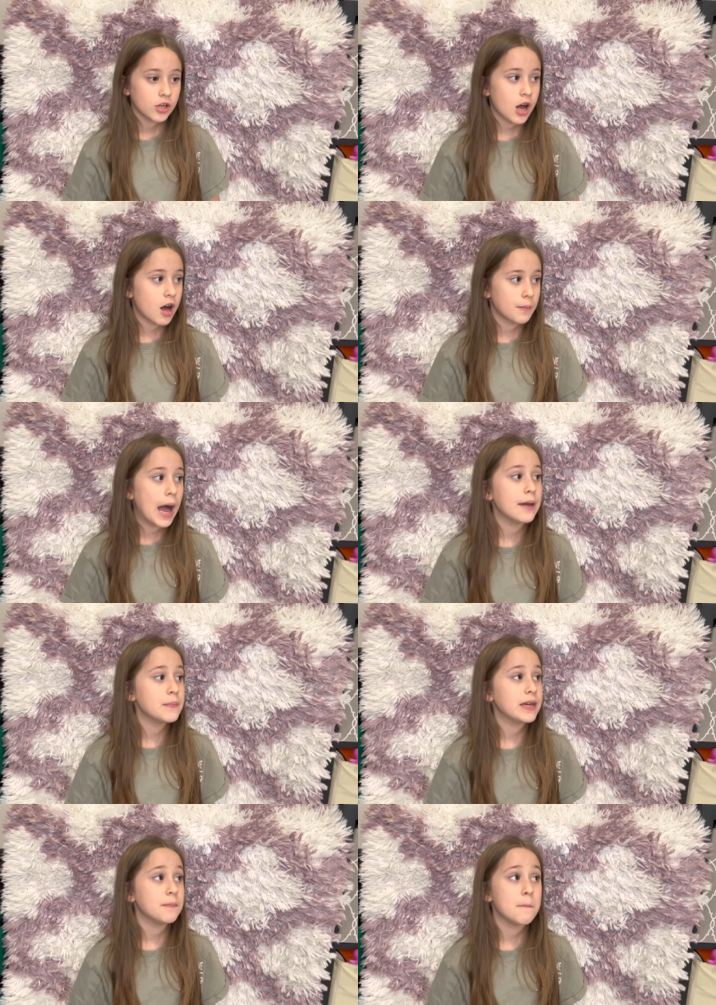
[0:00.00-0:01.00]
I
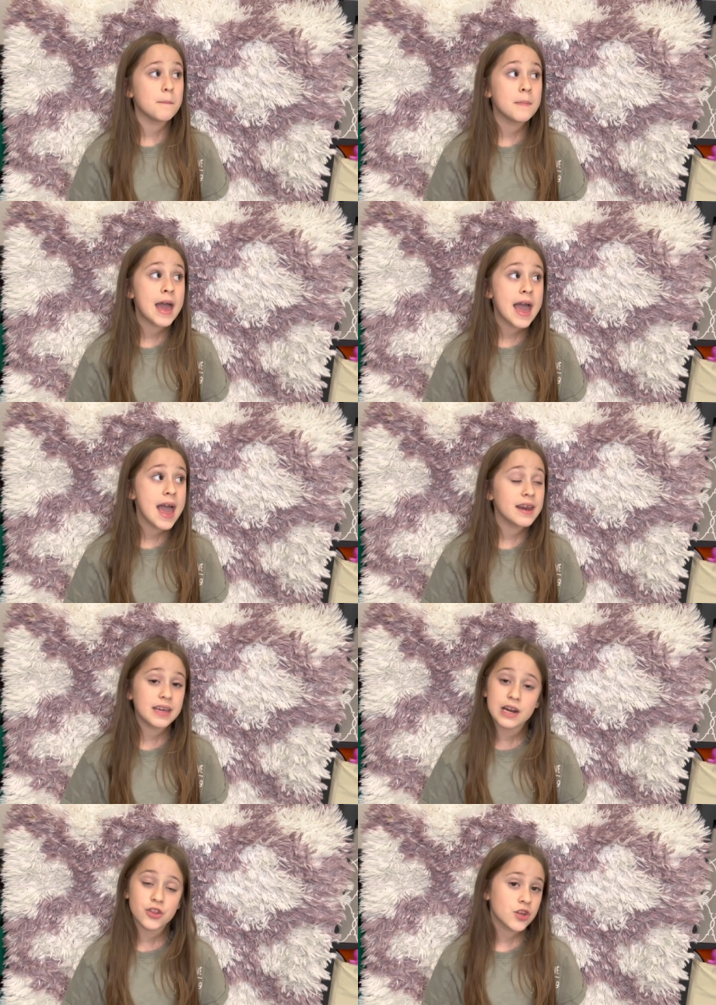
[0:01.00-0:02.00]
made many
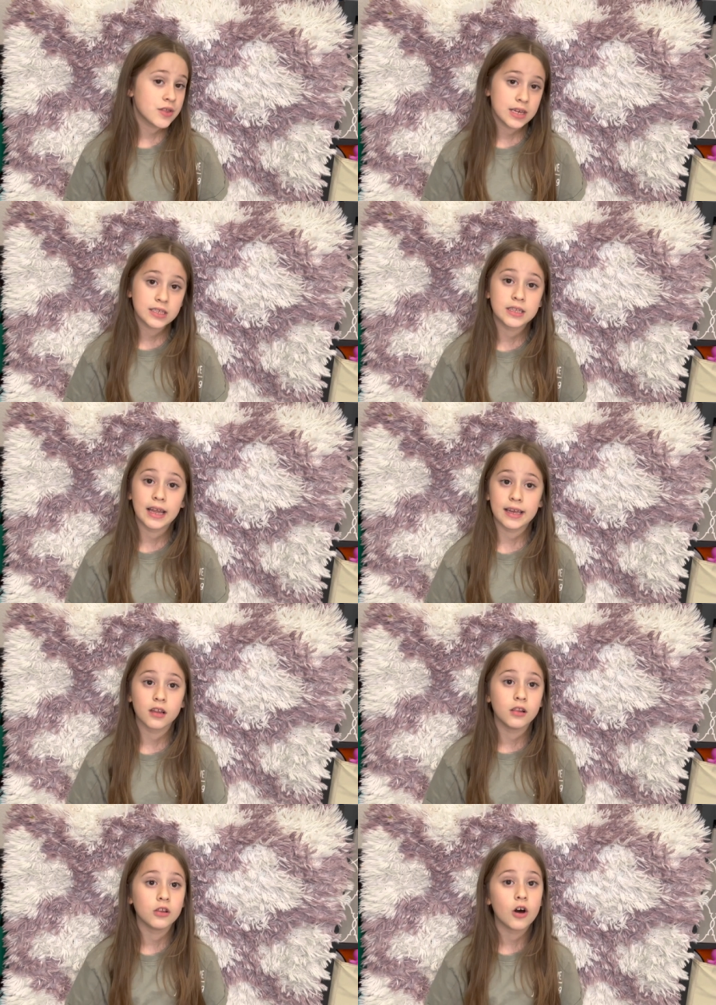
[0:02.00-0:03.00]
other things, like a
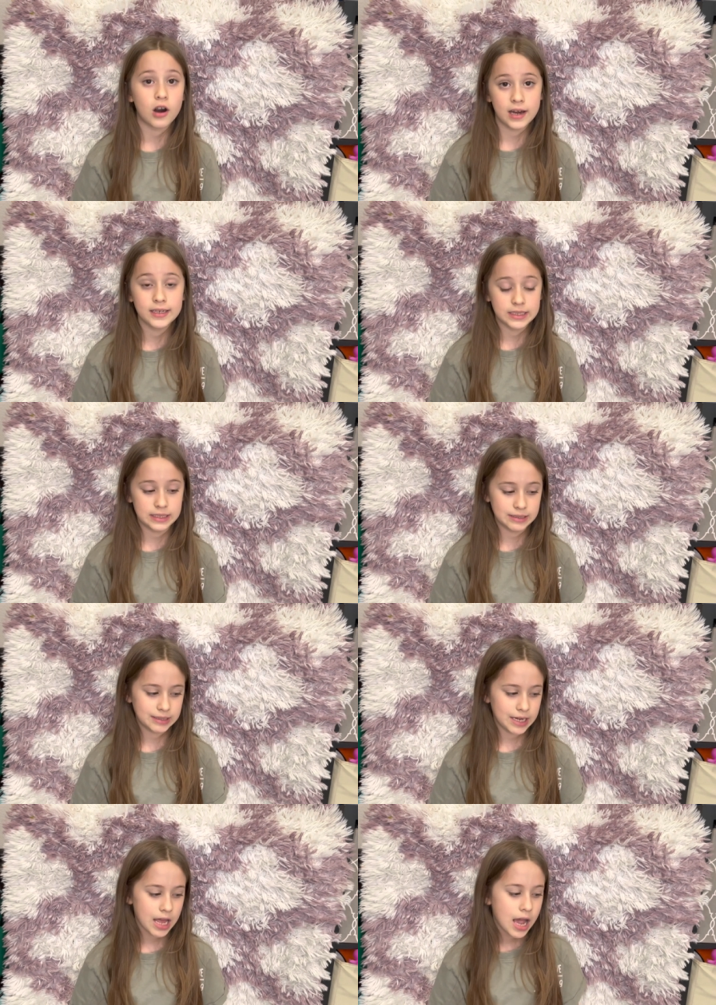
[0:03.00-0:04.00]
lot.
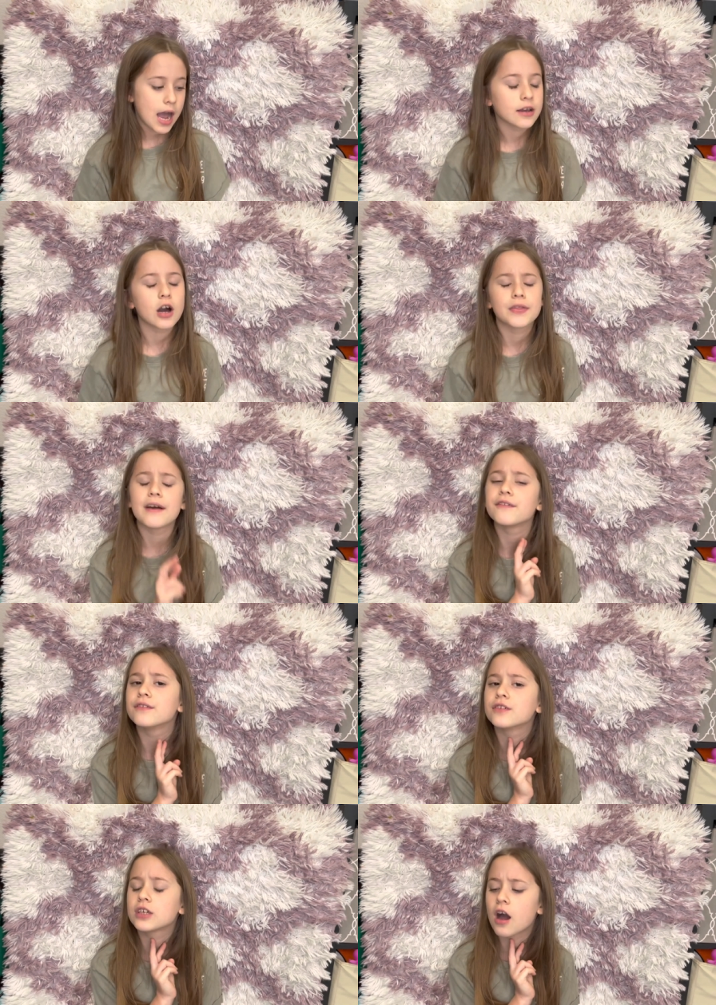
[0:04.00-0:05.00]
I got that
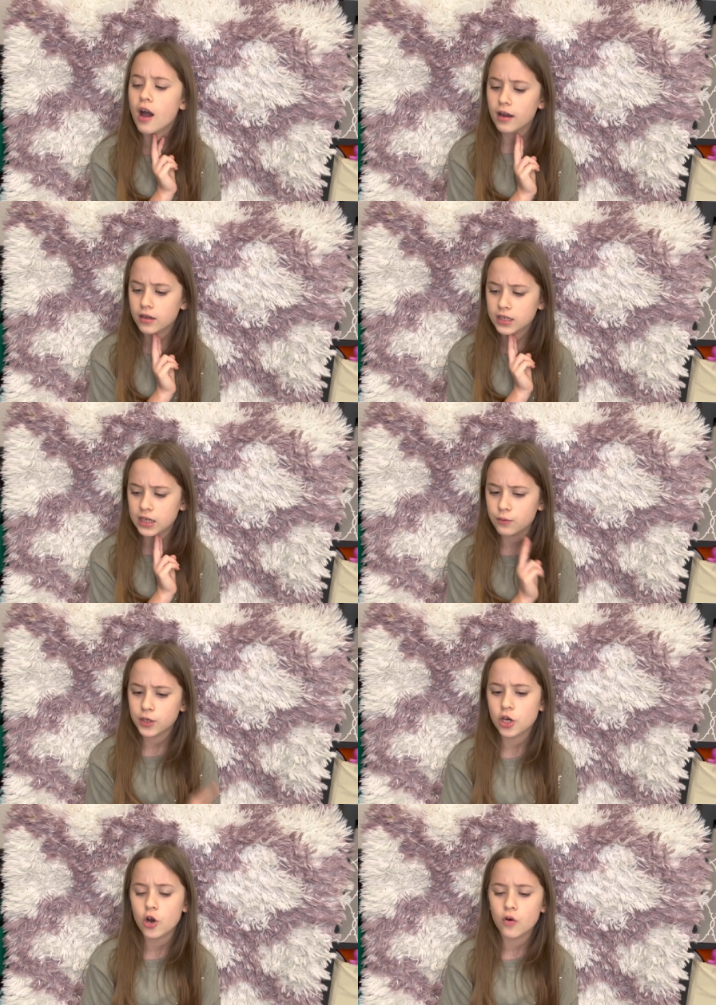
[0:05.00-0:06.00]

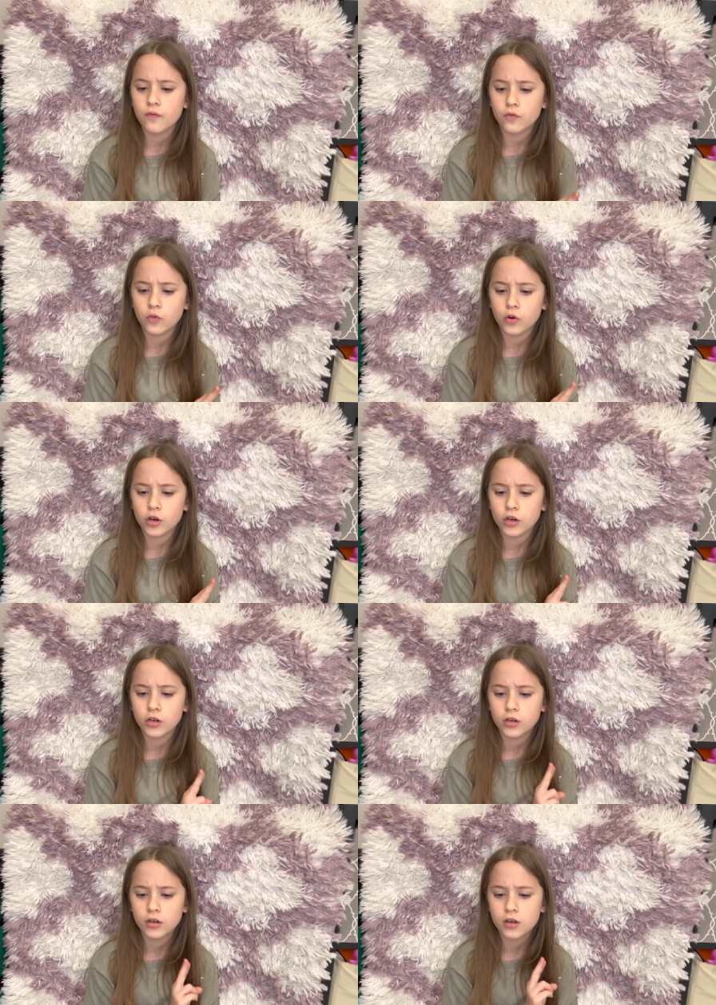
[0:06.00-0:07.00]
KiwiCo for
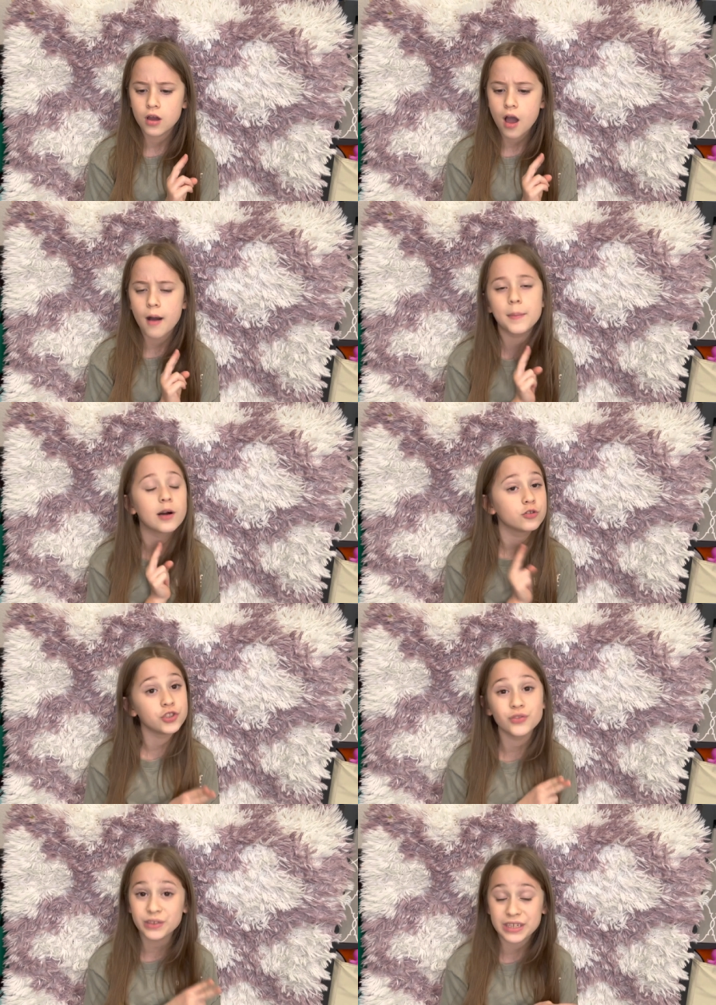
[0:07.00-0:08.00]
about
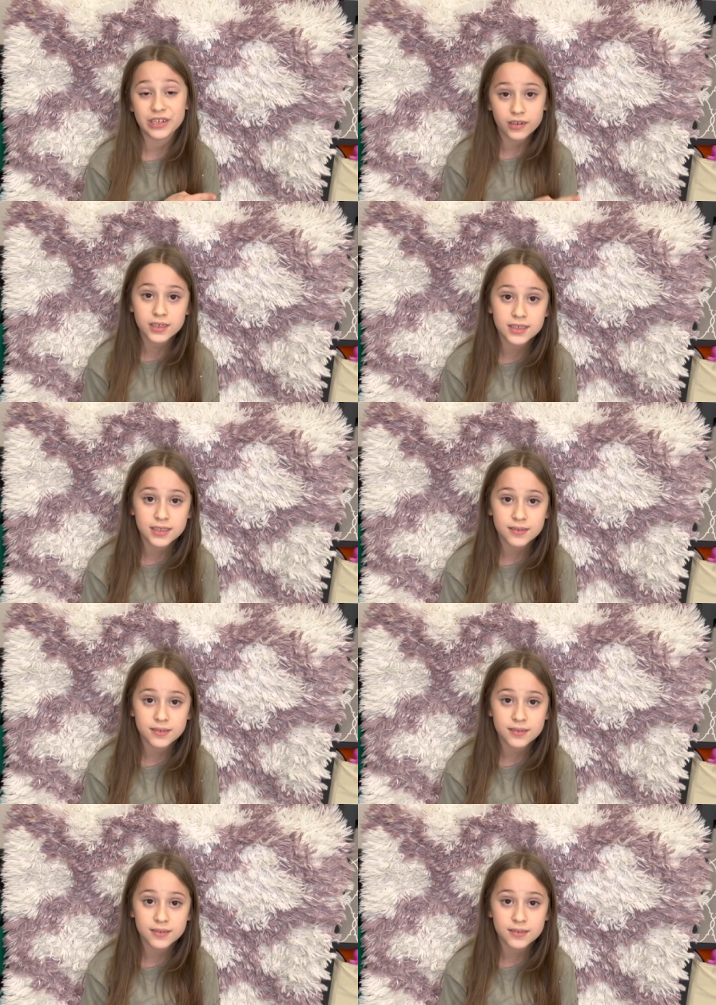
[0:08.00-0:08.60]
2 years.